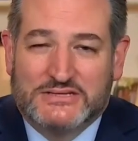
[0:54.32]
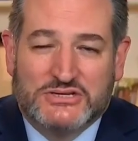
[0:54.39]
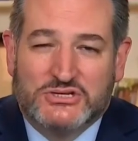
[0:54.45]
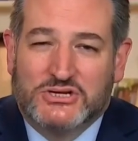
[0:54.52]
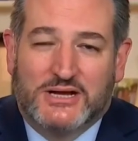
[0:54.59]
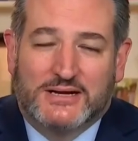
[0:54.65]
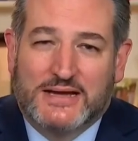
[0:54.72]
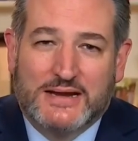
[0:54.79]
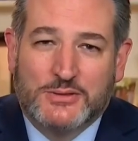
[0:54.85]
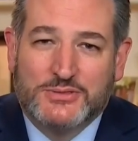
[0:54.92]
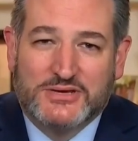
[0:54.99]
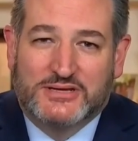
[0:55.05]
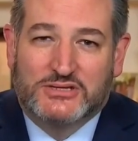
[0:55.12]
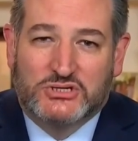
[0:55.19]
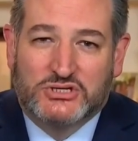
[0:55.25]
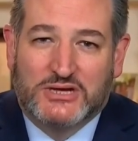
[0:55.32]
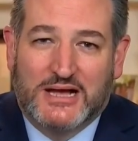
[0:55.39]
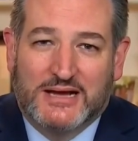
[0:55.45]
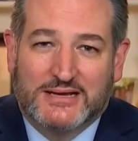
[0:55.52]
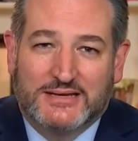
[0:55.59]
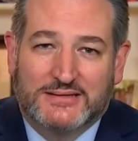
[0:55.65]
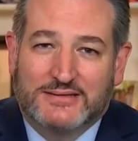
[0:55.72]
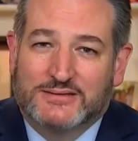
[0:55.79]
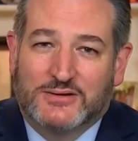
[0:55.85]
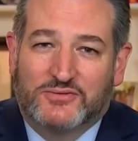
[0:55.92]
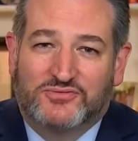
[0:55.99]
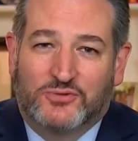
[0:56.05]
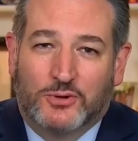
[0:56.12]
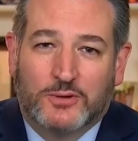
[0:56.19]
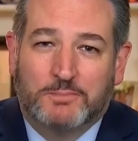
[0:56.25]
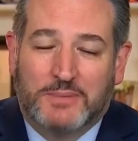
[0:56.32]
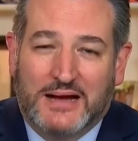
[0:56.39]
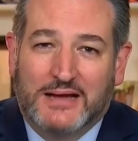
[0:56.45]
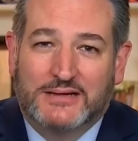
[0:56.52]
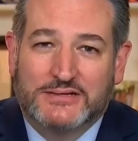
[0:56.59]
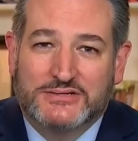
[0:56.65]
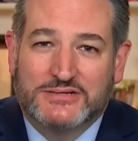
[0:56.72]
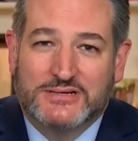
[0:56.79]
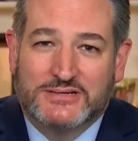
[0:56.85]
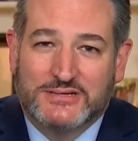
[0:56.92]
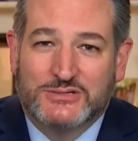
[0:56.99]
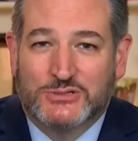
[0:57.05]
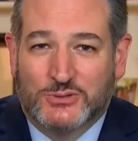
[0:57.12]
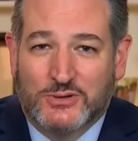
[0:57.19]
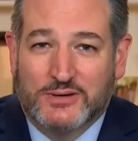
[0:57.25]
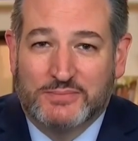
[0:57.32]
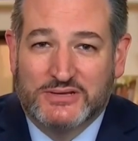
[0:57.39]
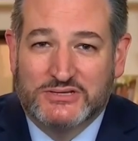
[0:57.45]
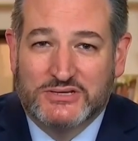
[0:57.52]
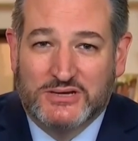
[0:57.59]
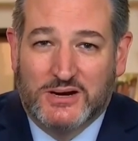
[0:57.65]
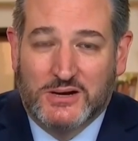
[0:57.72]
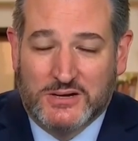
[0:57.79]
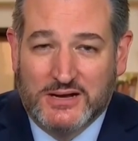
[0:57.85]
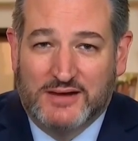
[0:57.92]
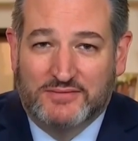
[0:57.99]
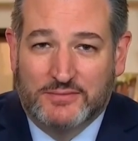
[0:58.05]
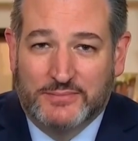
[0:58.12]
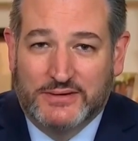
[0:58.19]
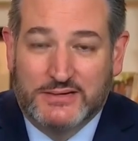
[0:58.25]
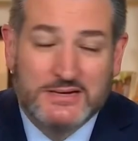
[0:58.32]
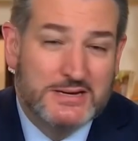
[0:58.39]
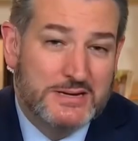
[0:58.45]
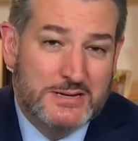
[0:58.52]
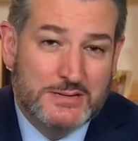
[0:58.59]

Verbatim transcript: Listen, Chuck, I don't think it's shocking that there are foreign policy disagreements in our government.